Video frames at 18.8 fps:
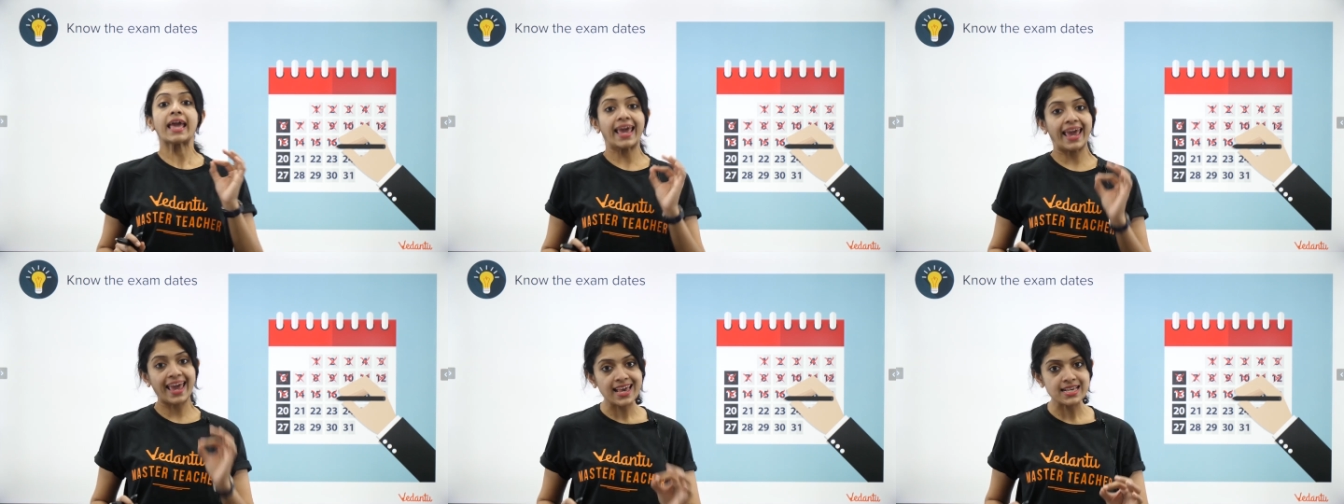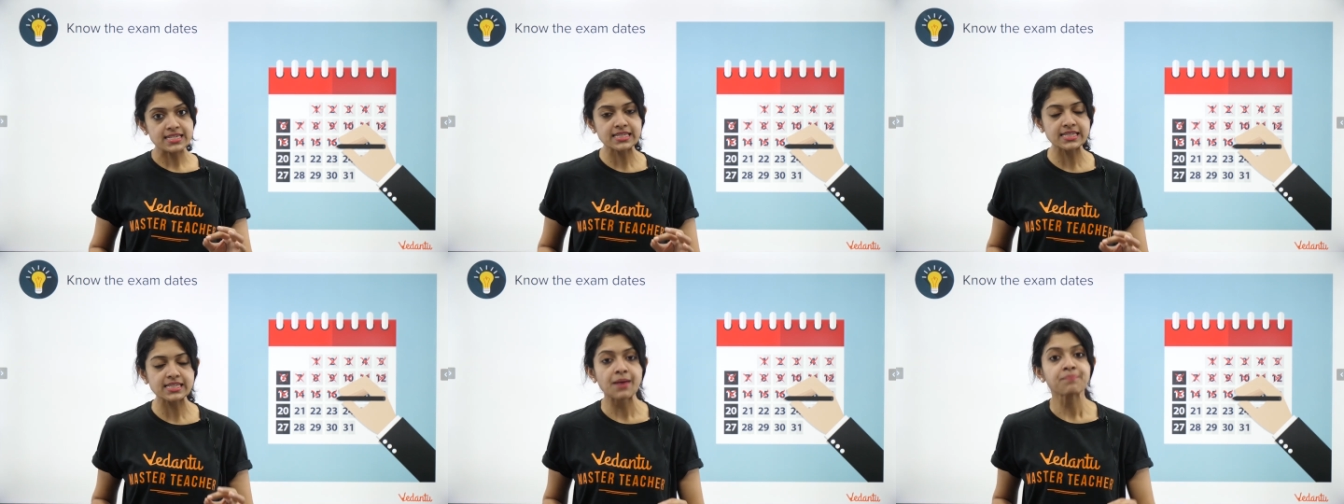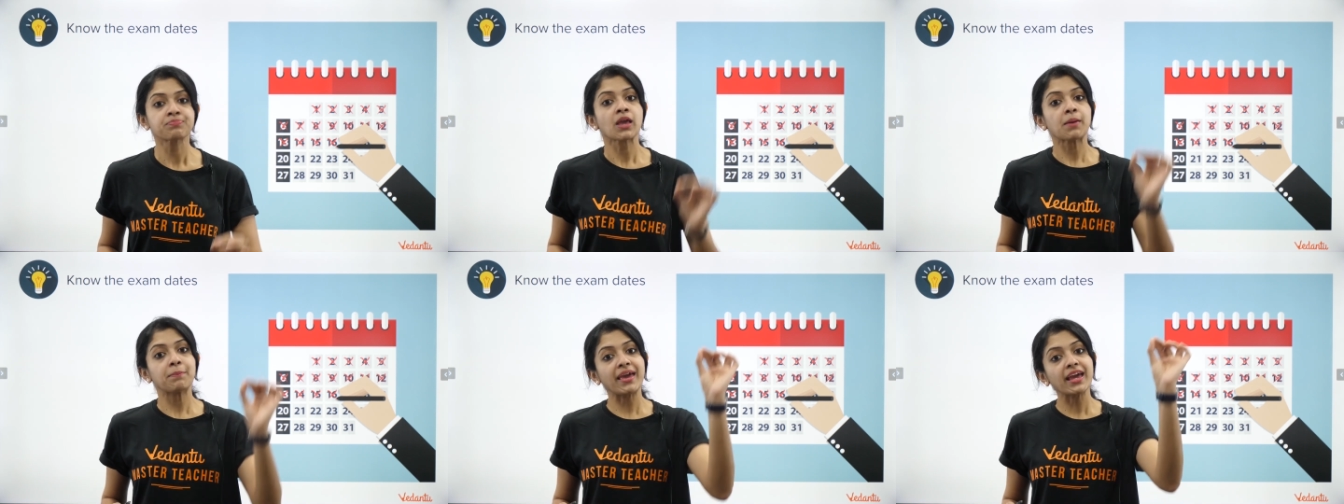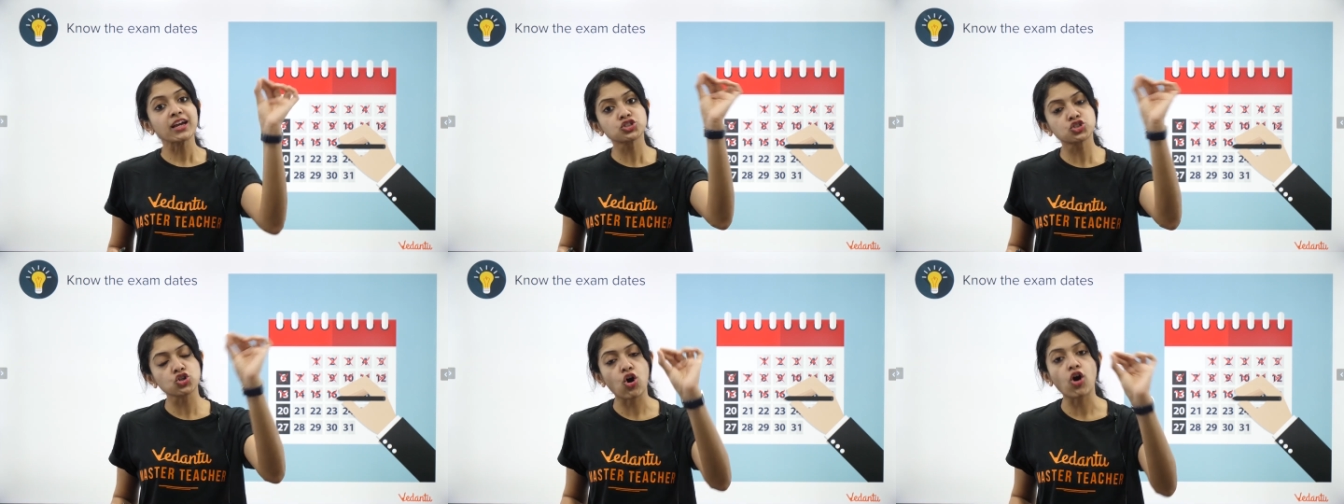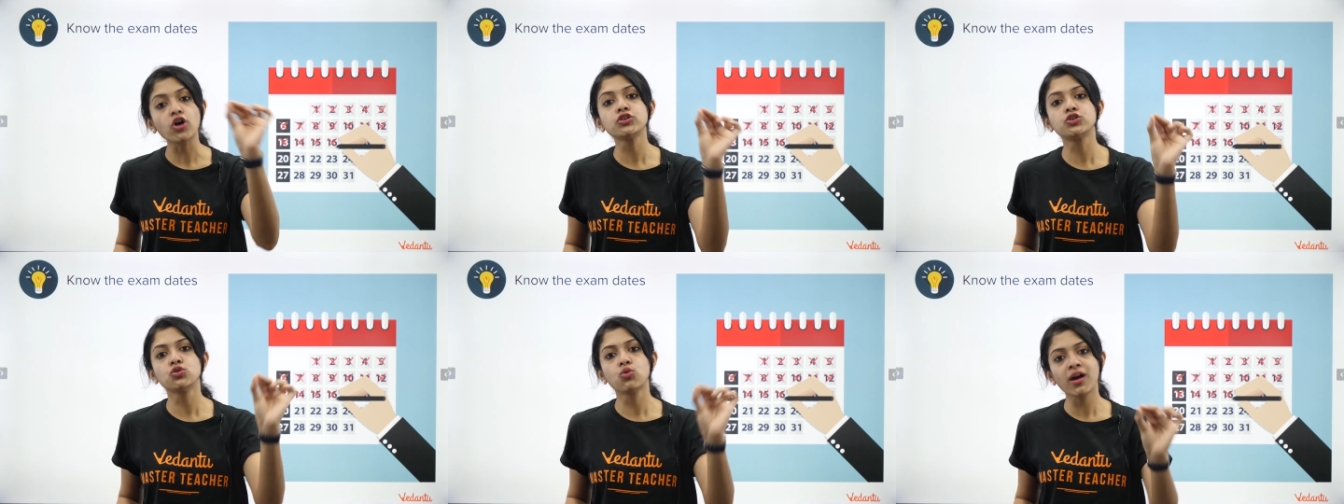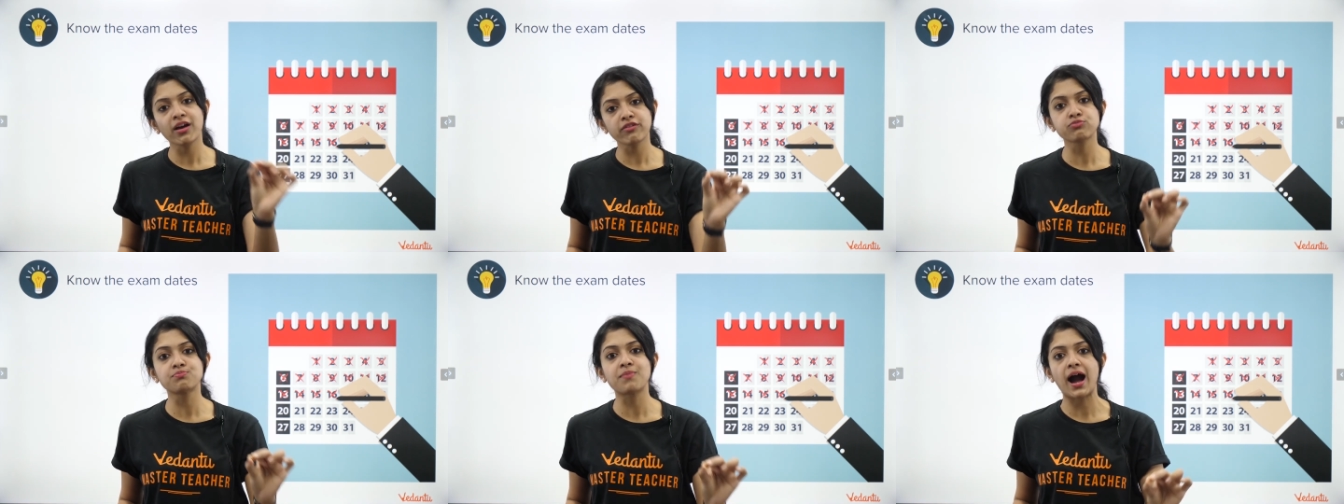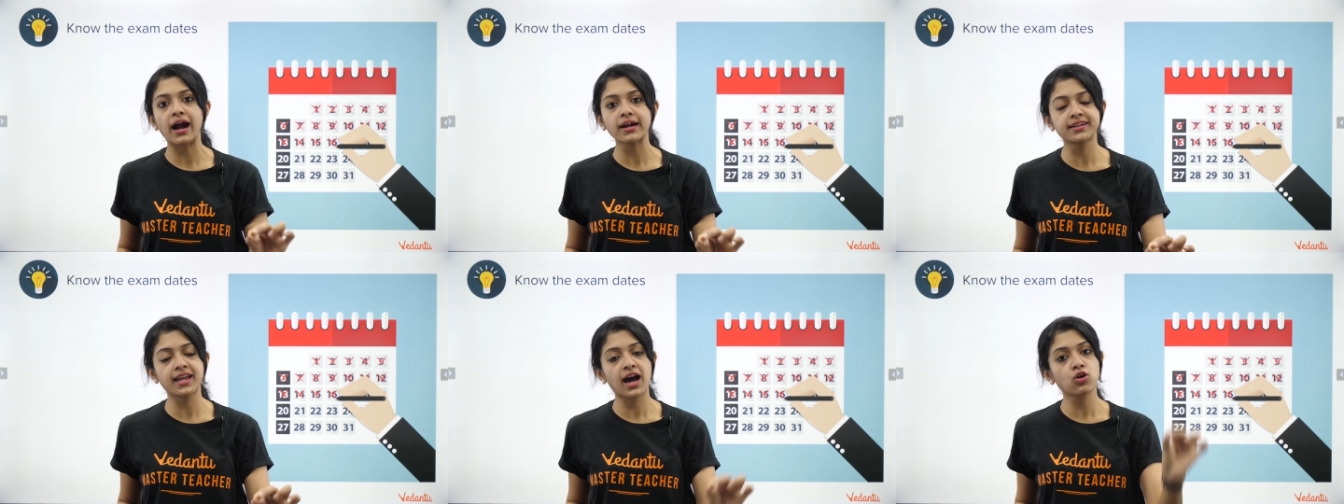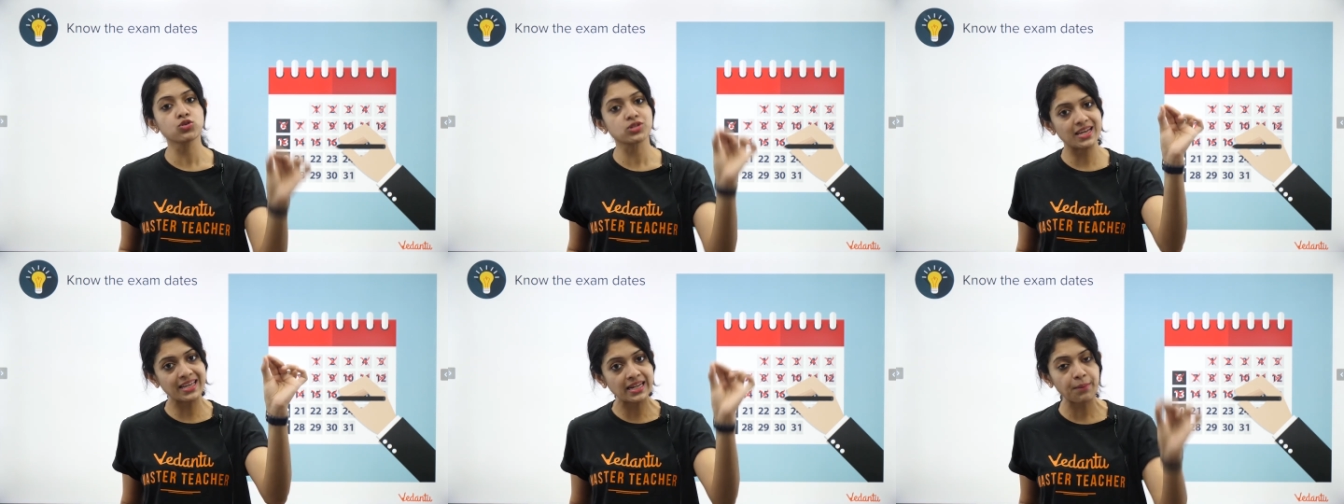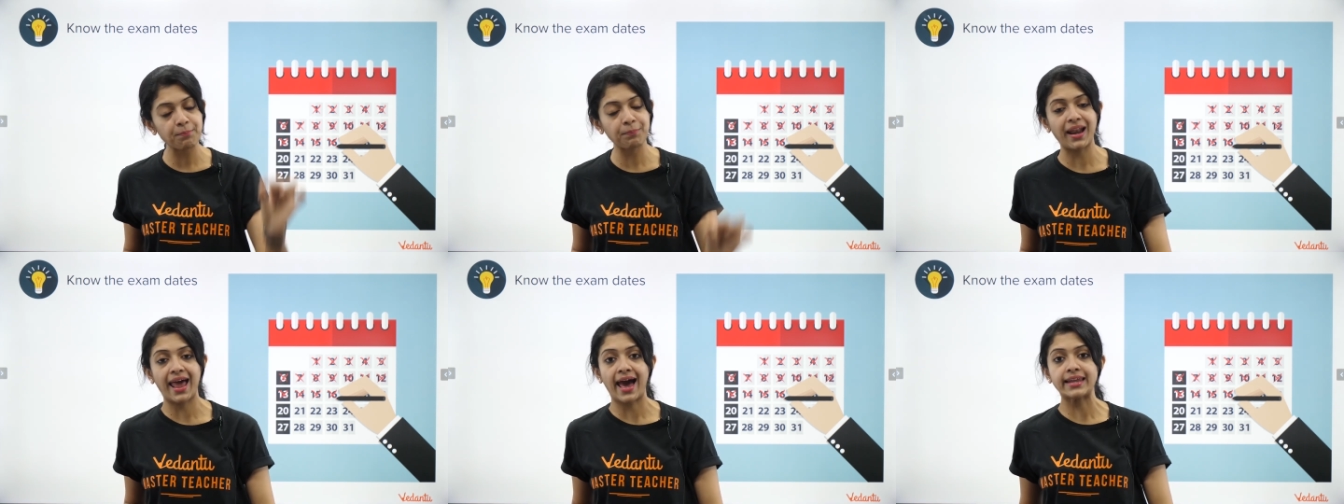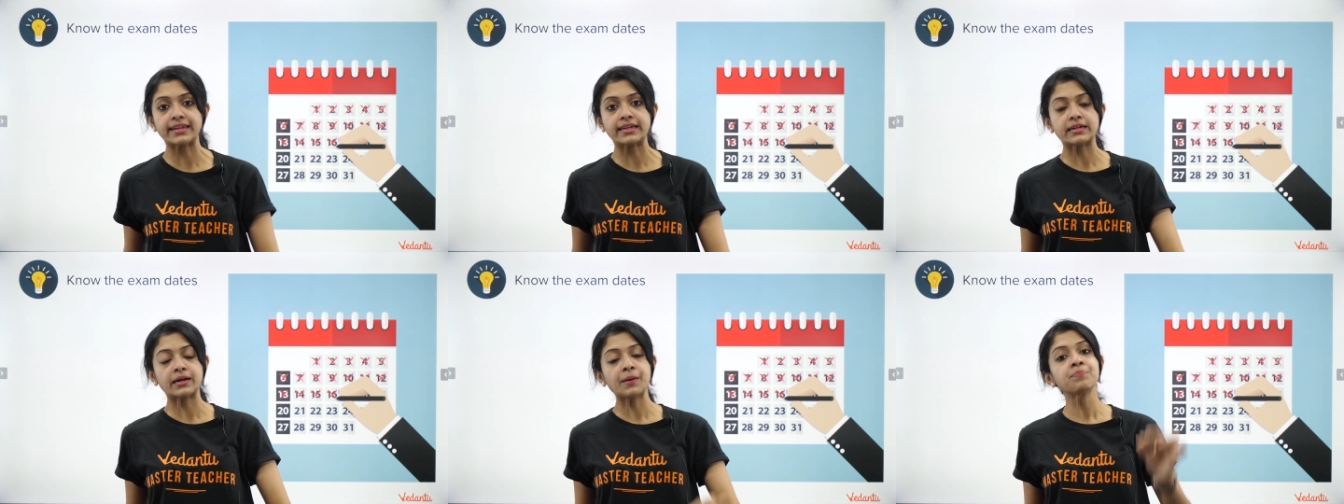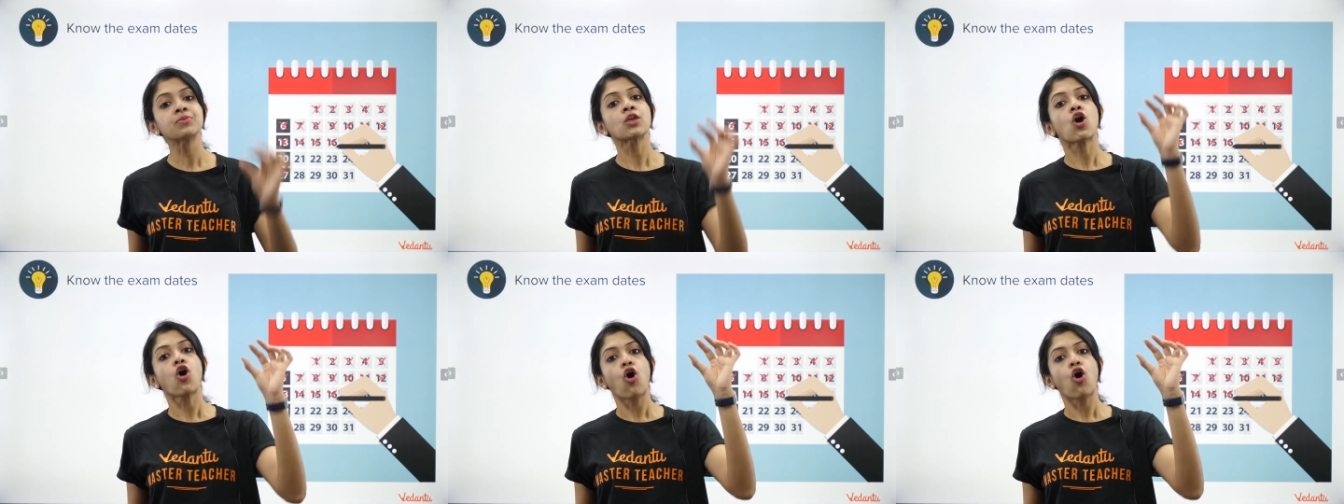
is, make sure you have marked out in a planner